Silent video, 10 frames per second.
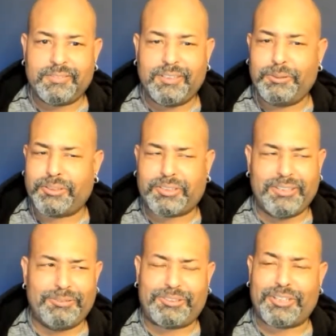It
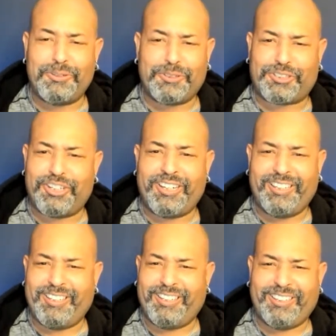was so
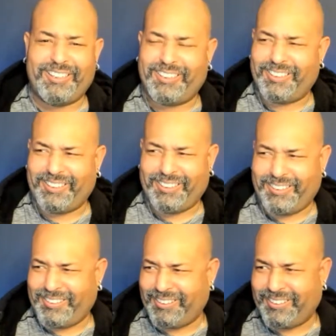shitty.
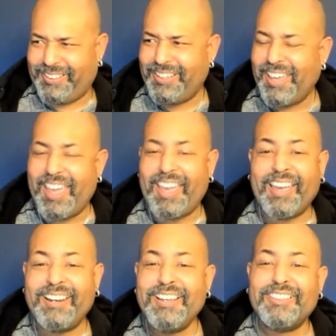
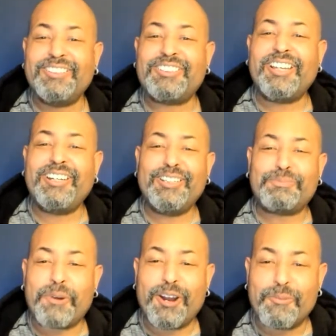And the shittiest
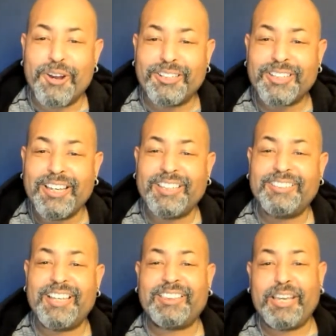part is
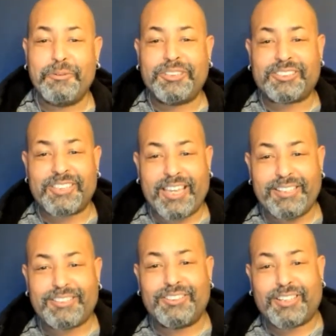that they would say
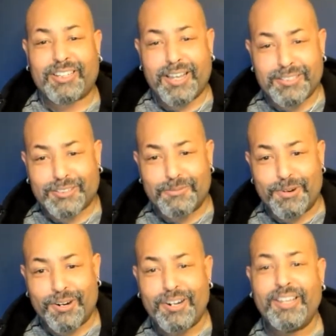to the
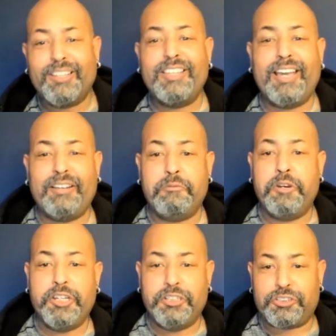customer that
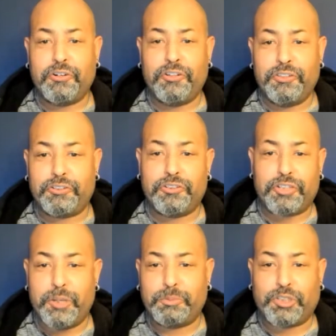we ensure that the
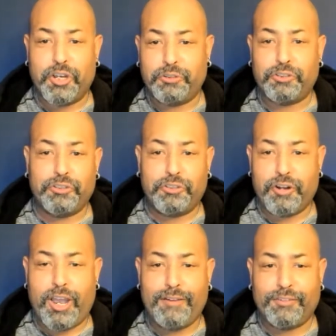tips go to the
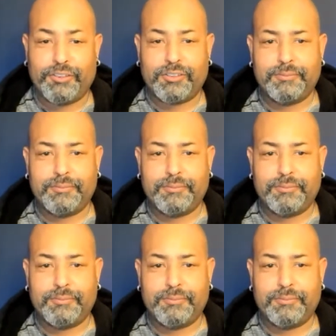drivers.